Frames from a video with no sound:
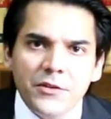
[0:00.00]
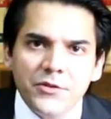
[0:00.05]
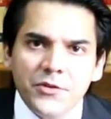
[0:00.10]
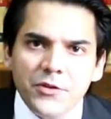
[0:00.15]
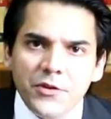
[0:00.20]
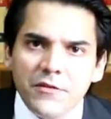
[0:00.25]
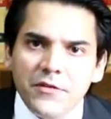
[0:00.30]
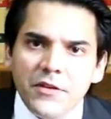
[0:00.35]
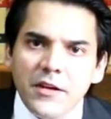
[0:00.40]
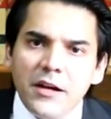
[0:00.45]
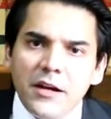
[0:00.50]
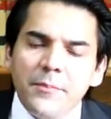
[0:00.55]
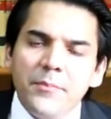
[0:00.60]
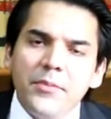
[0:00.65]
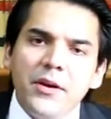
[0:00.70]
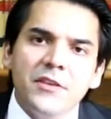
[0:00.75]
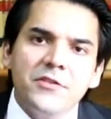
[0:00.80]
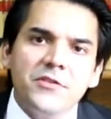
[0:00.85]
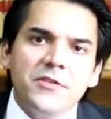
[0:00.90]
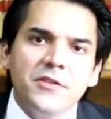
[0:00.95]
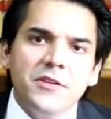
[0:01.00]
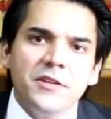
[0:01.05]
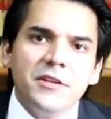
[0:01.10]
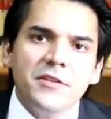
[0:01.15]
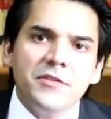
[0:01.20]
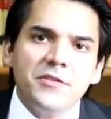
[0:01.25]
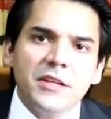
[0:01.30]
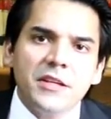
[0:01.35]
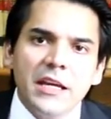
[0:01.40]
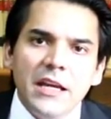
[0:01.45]
So if there are
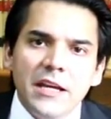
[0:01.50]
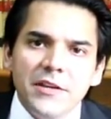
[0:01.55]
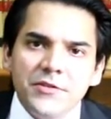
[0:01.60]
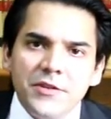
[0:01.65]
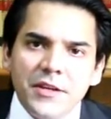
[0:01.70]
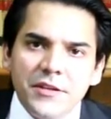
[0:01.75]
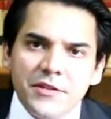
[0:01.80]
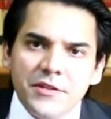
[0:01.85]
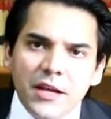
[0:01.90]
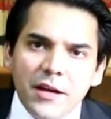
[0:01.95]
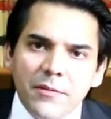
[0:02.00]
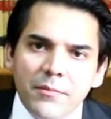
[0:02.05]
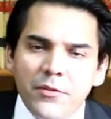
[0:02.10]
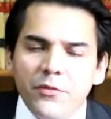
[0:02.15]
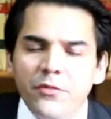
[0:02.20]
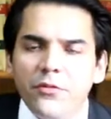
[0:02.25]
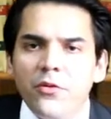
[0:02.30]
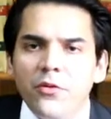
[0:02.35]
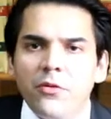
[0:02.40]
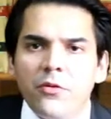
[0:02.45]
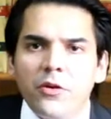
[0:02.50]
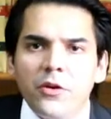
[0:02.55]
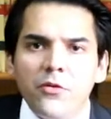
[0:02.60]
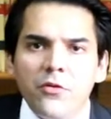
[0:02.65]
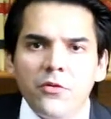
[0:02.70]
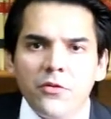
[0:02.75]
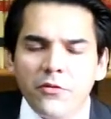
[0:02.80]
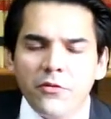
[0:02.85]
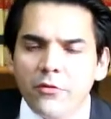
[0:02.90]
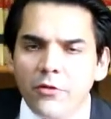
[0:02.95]
precedents, a case has come before a
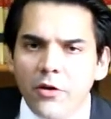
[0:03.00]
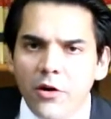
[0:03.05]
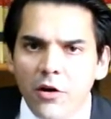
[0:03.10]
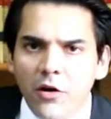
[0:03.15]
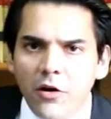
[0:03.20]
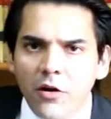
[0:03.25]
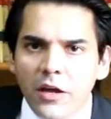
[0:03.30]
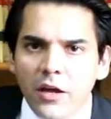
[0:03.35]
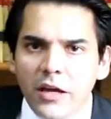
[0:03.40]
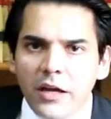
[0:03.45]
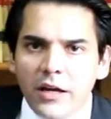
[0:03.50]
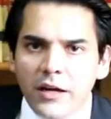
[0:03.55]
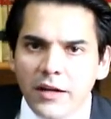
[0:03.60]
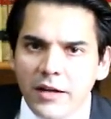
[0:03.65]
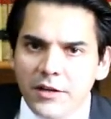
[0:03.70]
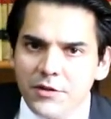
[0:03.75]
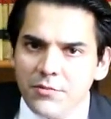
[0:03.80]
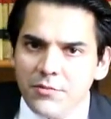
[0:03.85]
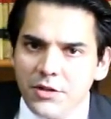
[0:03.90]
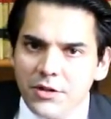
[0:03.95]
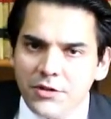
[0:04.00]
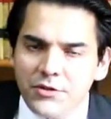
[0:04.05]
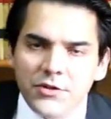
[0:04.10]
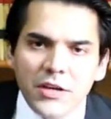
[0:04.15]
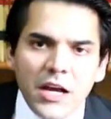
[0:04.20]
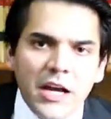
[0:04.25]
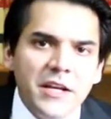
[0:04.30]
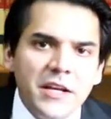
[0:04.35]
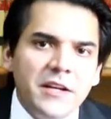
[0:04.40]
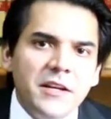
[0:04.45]
court of law, it has been
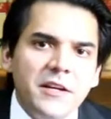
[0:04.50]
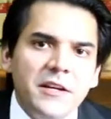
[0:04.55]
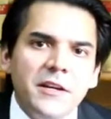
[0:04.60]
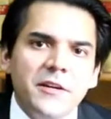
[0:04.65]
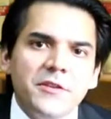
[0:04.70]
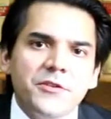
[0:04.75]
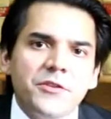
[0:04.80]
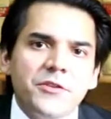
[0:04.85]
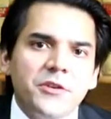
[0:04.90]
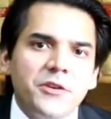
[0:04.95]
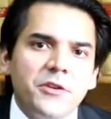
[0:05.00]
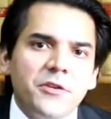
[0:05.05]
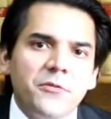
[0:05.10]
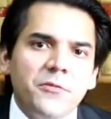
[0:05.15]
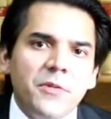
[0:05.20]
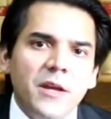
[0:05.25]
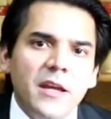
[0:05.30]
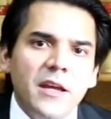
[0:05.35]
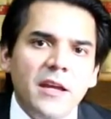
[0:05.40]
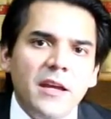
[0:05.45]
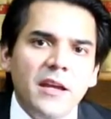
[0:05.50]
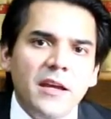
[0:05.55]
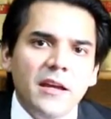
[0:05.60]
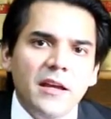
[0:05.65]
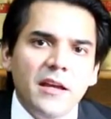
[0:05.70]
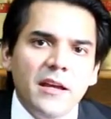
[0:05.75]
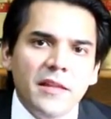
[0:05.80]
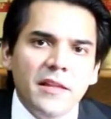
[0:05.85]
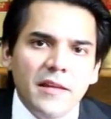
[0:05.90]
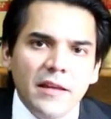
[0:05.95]
decided in a certain way,
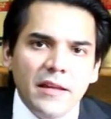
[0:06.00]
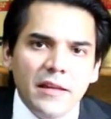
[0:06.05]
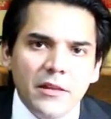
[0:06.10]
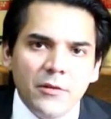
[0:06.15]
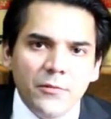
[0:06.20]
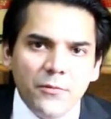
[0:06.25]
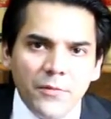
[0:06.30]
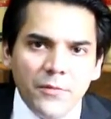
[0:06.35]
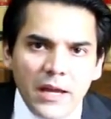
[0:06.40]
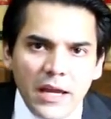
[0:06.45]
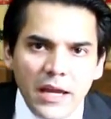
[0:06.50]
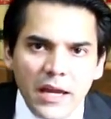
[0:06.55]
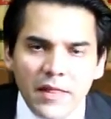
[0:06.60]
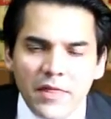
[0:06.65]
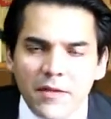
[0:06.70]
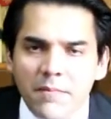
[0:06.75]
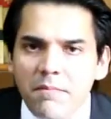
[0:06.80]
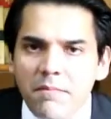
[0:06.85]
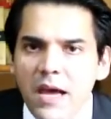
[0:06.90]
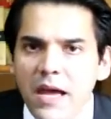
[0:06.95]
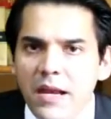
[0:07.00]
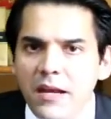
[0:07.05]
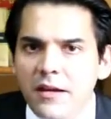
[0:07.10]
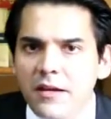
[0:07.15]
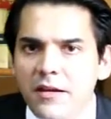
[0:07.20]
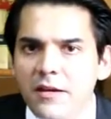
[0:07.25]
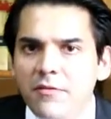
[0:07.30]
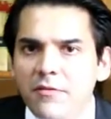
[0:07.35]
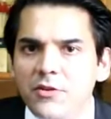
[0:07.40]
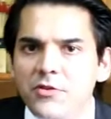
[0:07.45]
then the way and the
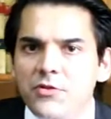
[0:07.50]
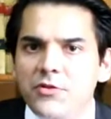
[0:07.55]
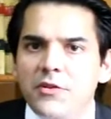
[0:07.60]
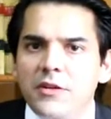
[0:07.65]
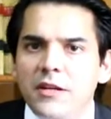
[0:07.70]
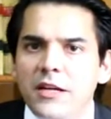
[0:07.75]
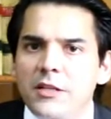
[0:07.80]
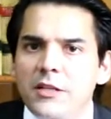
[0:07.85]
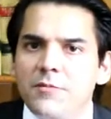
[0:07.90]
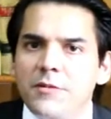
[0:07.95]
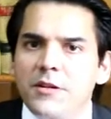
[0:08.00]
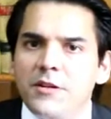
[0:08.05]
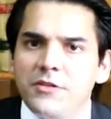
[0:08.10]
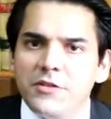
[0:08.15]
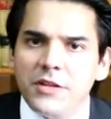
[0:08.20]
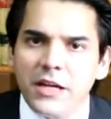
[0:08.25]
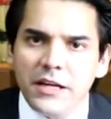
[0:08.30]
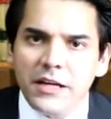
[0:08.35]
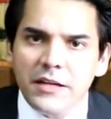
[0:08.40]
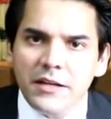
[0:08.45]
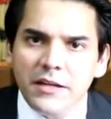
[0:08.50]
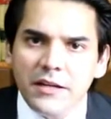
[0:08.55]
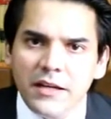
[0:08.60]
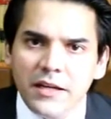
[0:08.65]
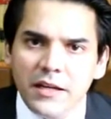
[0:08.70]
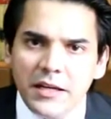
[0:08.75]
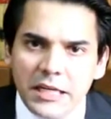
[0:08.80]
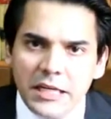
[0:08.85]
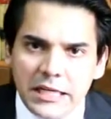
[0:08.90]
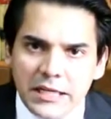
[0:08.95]
manner in which it has been decided,
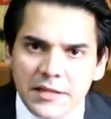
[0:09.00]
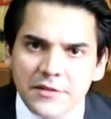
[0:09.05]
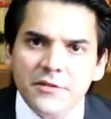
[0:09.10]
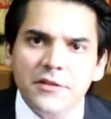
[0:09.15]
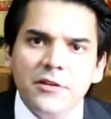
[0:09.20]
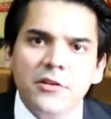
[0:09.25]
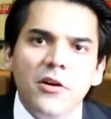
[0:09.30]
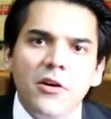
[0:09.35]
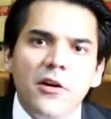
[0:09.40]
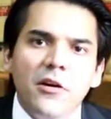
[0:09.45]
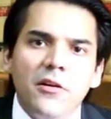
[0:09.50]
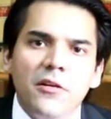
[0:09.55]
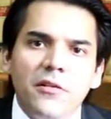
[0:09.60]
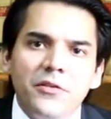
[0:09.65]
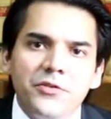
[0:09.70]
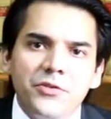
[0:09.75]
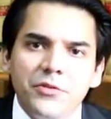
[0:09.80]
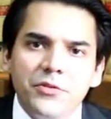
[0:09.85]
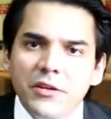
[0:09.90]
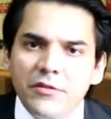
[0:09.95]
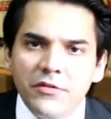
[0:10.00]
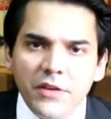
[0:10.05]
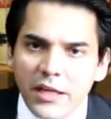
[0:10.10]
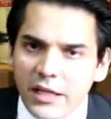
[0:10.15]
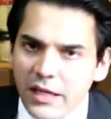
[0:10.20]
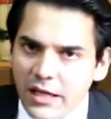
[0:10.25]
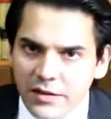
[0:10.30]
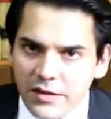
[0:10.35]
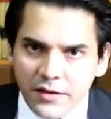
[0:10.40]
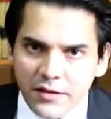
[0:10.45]
it is the law. So if
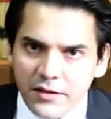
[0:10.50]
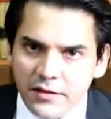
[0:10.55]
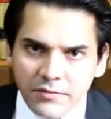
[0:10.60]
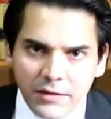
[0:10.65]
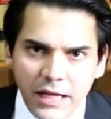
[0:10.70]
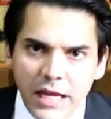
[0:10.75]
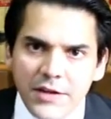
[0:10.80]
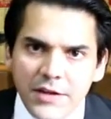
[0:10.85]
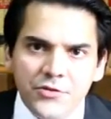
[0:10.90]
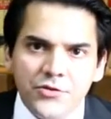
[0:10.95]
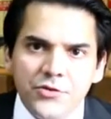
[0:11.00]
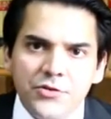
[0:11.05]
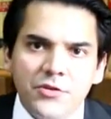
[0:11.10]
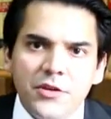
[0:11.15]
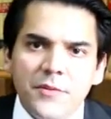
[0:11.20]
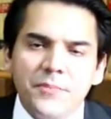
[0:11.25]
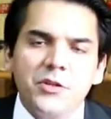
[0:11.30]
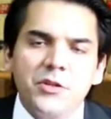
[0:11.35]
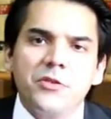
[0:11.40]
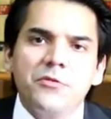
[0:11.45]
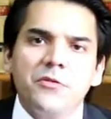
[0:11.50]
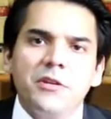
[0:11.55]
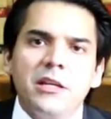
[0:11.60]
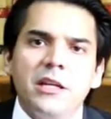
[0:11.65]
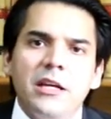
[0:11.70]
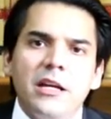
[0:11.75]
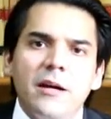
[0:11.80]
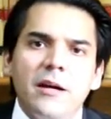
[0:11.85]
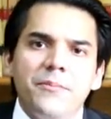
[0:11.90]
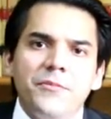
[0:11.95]
any other case
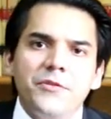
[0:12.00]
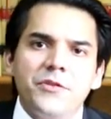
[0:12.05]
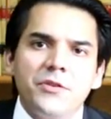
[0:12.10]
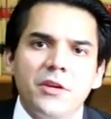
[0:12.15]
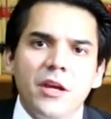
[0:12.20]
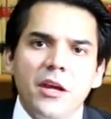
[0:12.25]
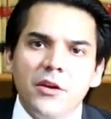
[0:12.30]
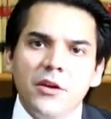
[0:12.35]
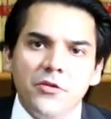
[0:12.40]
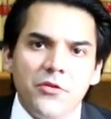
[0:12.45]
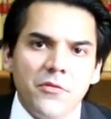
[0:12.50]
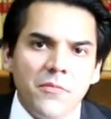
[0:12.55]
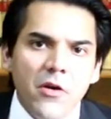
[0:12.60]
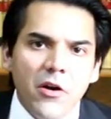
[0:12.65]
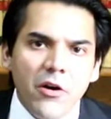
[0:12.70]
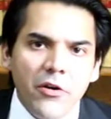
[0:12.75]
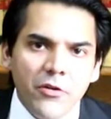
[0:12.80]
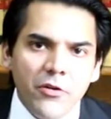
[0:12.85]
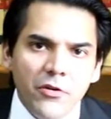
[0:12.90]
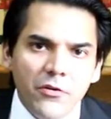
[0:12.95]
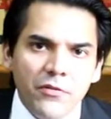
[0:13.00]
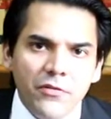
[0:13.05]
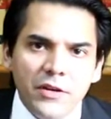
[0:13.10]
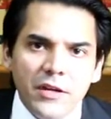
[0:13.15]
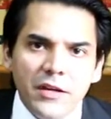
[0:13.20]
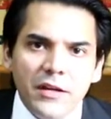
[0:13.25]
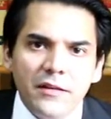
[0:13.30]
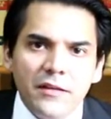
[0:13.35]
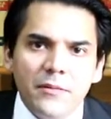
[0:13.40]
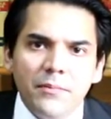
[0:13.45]
subsequently comes tomorrow
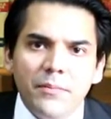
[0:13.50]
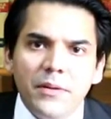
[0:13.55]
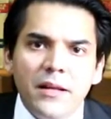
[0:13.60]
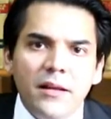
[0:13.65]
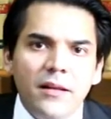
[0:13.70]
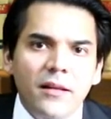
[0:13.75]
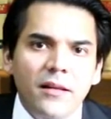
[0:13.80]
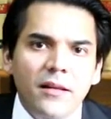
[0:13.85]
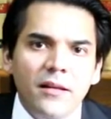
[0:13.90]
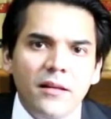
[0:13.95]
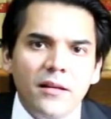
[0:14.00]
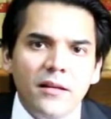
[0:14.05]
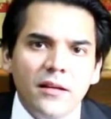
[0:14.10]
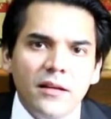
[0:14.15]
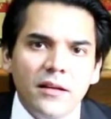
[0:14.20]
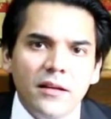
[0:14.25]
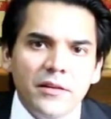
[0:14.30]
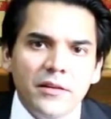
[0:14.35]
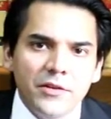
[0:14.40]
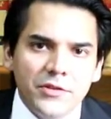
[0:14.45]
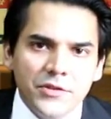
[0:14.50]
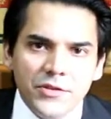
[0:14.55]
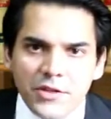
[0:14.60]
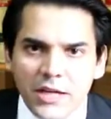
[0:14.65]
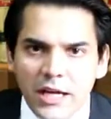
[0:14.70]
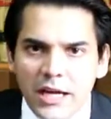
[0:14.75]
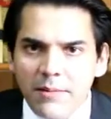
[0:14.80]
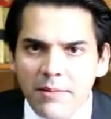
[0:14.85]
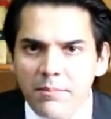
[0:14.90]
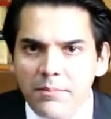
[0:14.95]
fitting the bill, the
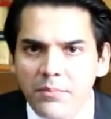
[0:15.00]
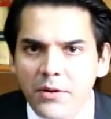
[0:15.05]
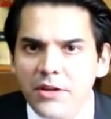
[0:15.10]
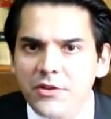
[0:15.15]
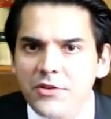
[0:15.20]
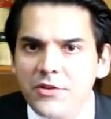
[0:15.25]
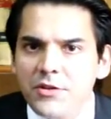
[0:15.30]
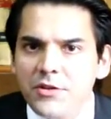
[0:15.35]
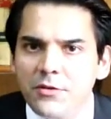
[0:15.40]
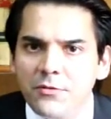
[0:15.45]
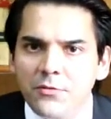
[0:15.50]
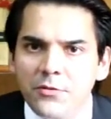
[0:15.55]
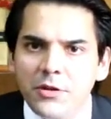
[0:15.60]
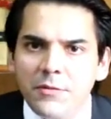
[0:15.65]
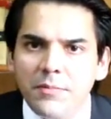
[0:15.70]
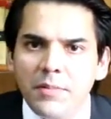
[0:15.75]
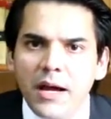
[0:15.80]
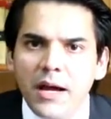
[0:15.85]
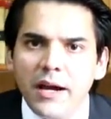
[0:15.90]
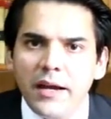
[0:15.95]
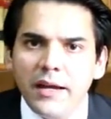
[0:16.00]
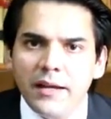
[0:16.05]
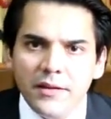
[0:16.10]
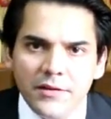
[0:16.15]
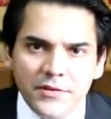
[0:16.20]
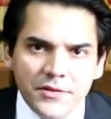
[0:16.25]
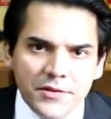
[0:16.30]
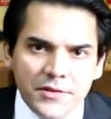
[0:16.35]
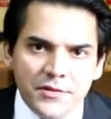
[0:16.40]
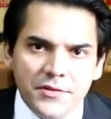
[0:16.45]
same precedent would apply,
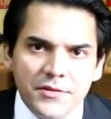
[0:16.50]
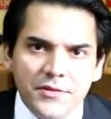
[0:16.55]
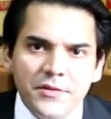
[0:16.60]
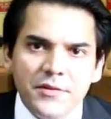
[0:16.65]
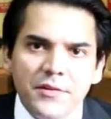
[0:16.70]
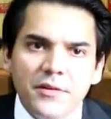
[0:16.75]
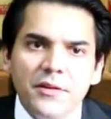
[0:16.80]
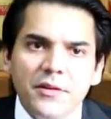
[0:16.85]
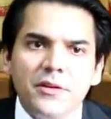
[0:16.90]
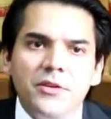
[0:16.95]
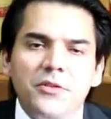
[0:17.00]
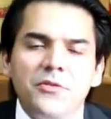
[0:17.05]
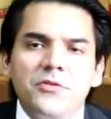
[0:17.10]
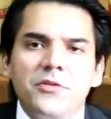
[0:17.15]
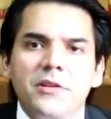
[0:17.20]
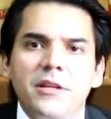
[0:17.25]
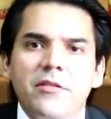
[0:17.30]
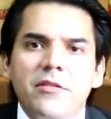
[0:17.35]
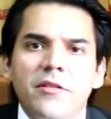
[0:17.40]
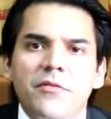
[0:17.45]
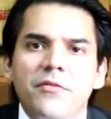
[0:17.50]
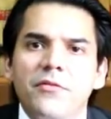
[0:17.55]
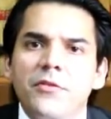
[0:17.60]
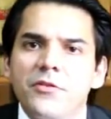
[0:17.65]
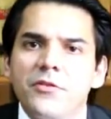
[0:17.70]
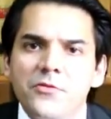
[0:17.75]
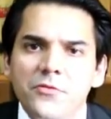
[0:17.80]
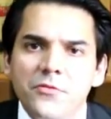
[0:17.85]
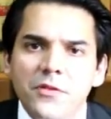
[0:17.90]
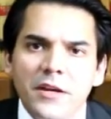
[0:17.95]
and this is usually
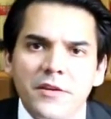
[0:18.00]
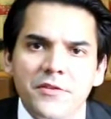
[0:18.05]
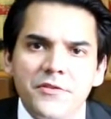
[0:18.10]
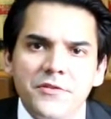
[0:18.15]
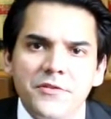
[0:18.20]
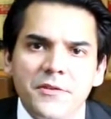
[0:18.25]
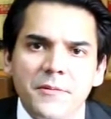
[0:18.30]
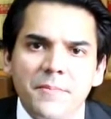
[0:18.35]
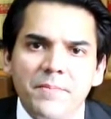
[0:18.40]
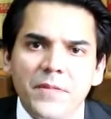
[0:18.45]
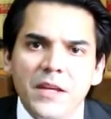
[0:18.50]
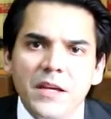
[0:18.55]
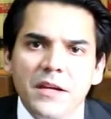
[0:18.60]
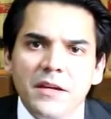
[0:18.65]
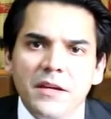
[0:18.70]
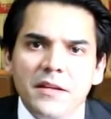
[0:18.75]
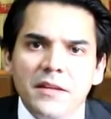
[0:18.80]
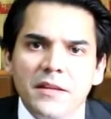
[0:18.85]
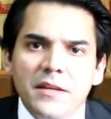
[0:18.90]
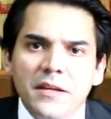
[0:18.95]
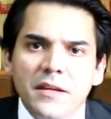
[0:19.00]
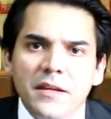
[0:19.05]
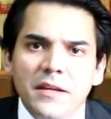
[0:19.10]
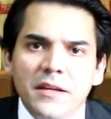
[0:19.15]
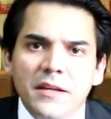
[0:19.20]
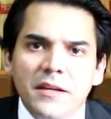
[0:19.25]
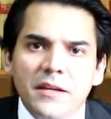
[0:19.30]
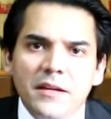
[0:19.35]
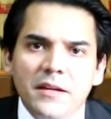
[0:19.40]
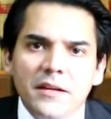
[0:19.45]
referred to as
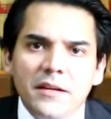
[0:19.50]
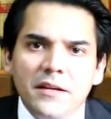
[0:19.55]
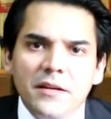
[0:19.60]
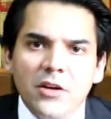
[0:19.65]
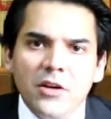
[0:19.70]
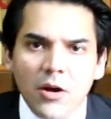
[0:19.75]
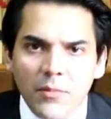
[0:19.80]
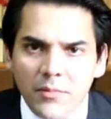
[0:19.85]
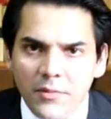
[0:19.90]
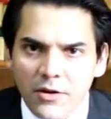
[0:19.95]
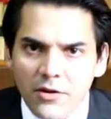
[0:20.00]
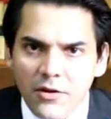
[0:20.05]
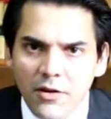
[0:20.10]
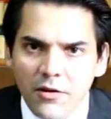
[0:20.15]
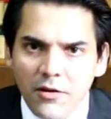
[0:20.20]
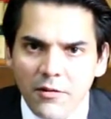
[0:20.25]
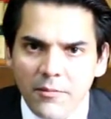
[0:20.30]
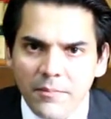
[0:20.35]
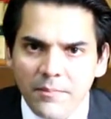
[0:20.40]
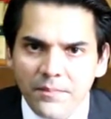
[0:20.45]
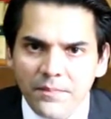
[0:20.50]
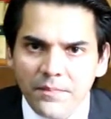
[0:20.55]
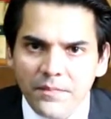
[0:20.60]
the common law.